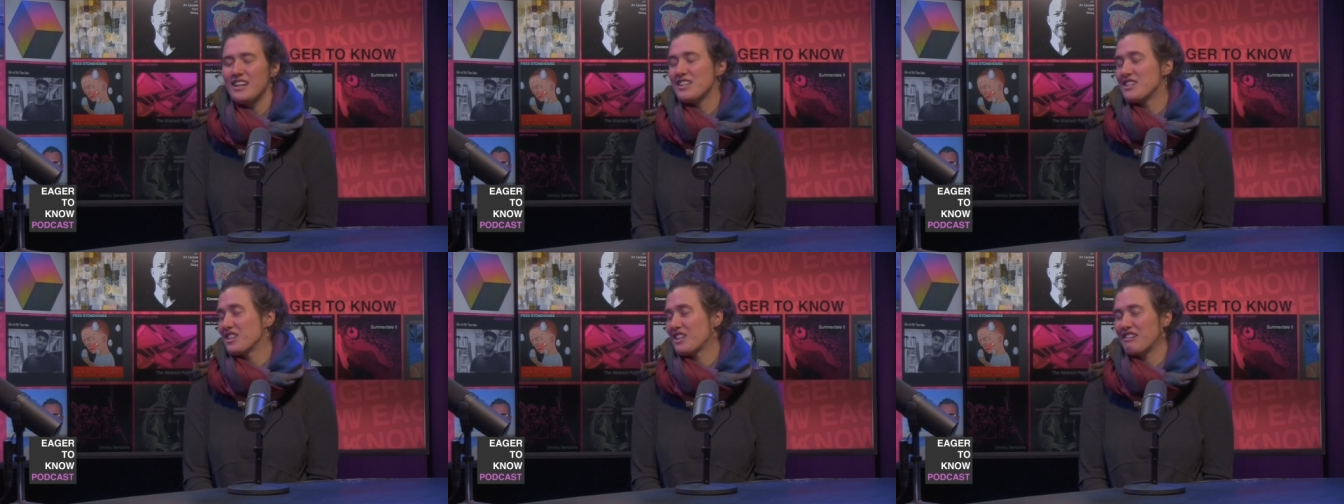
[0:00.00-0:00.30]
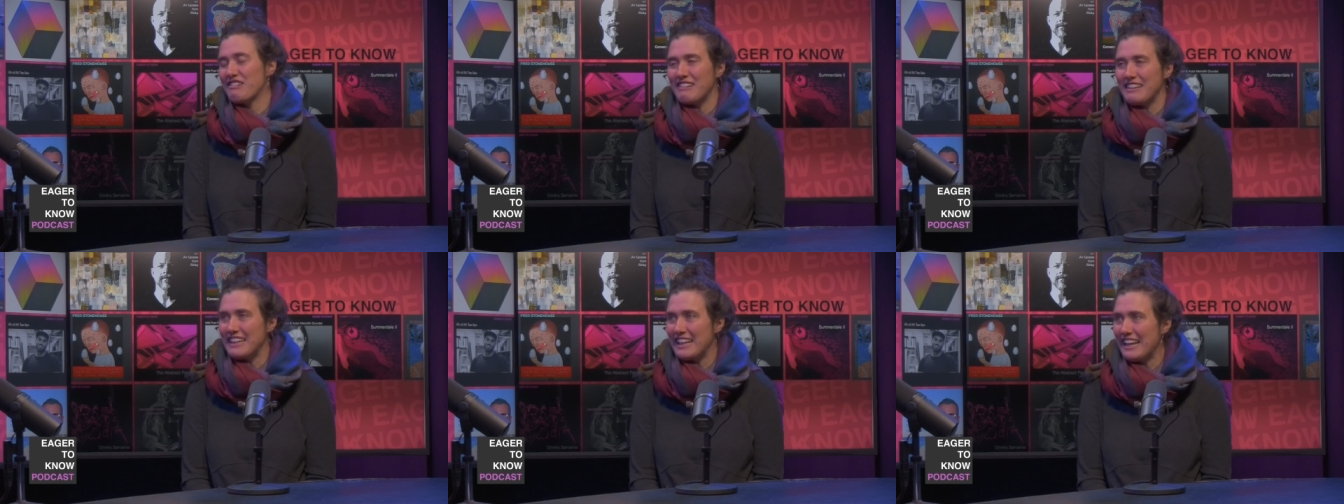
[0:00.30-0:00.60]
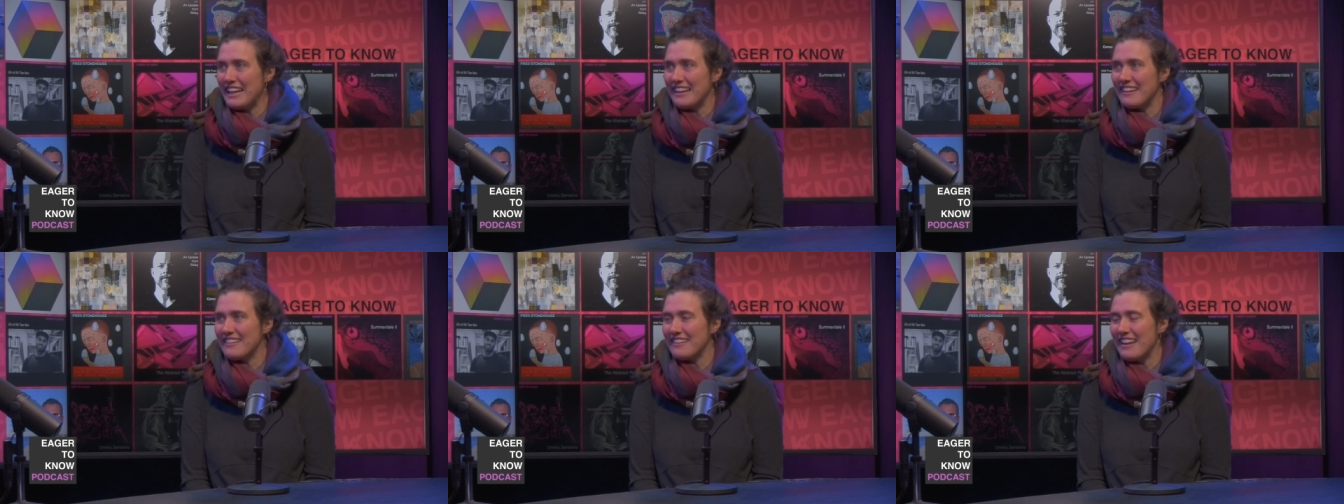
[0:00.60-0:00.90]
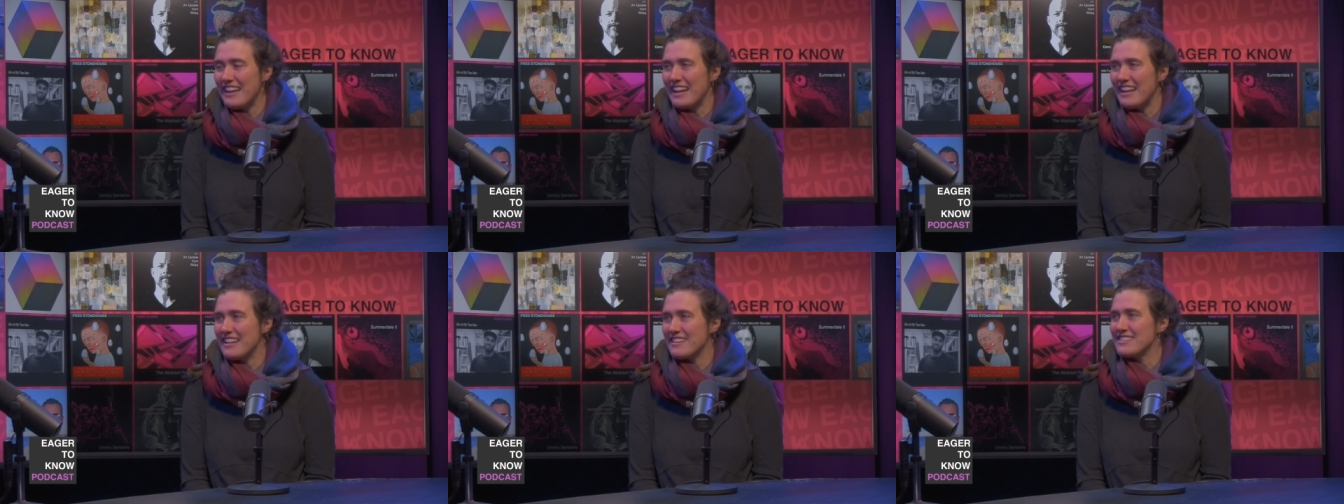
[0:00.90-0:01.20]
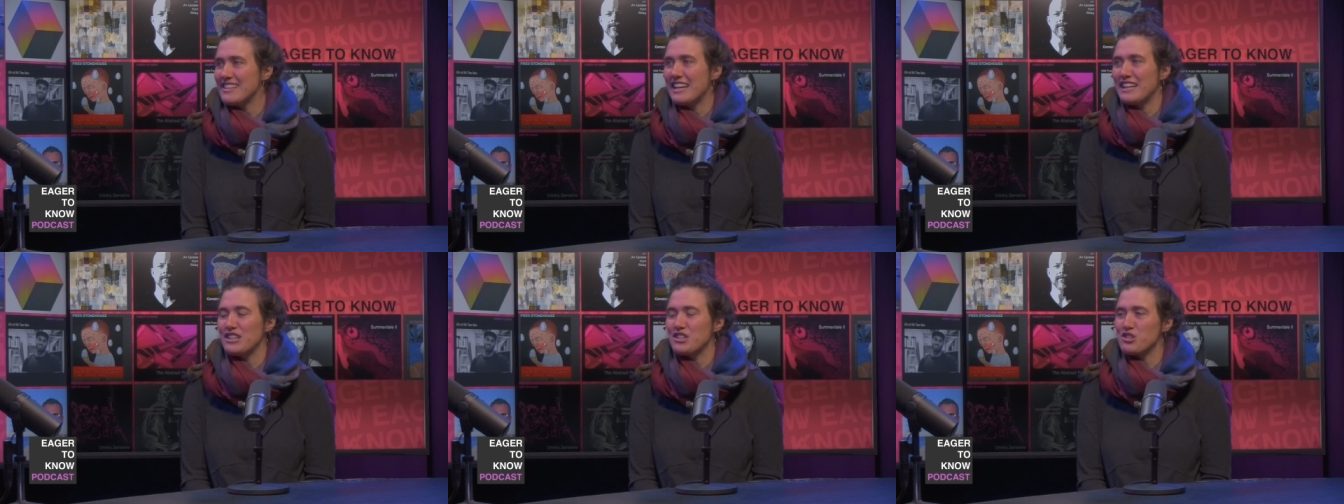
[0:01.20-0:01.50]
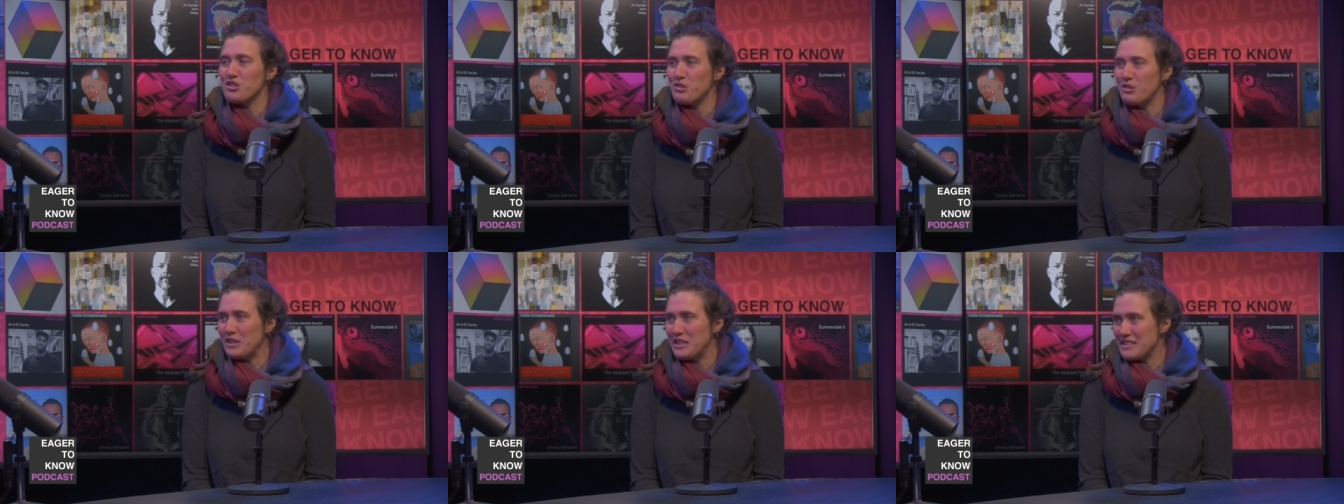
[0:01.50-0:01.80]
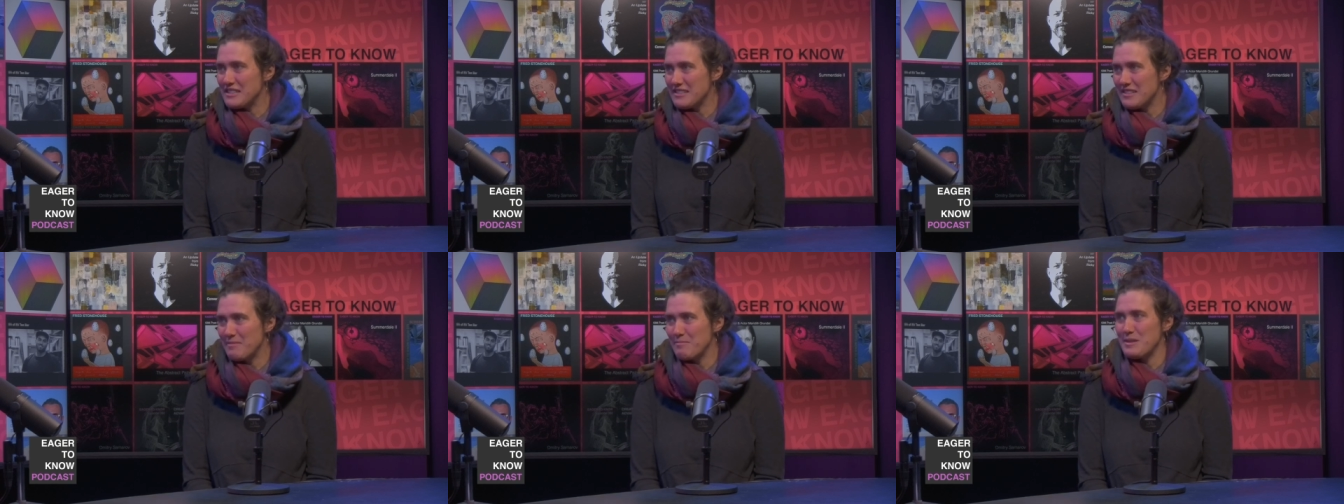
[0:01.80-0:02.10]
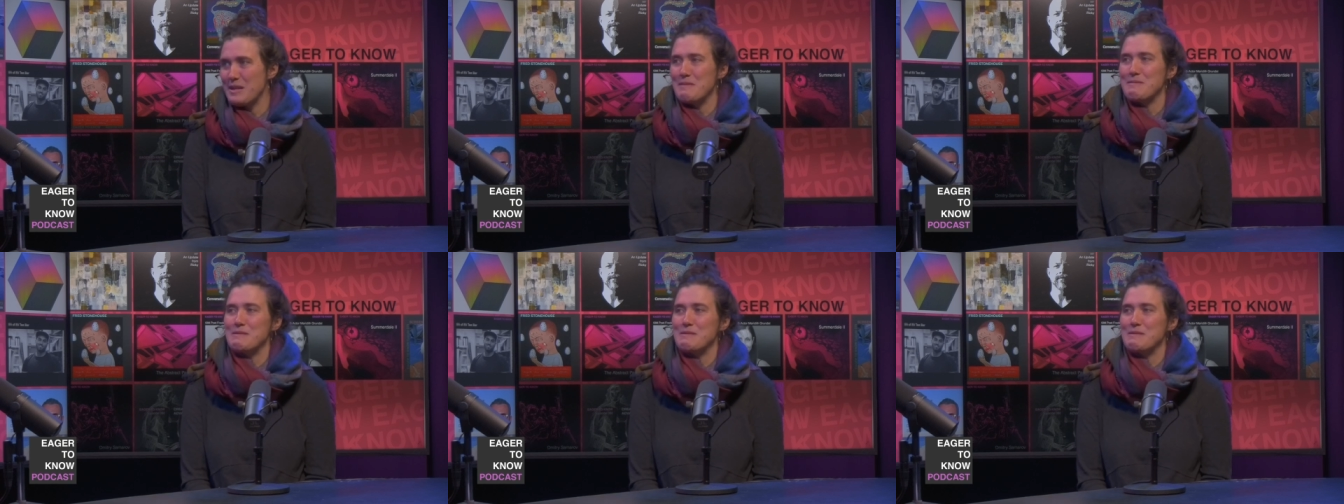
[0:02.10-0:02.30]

to create, and it's not a choice. Sometimes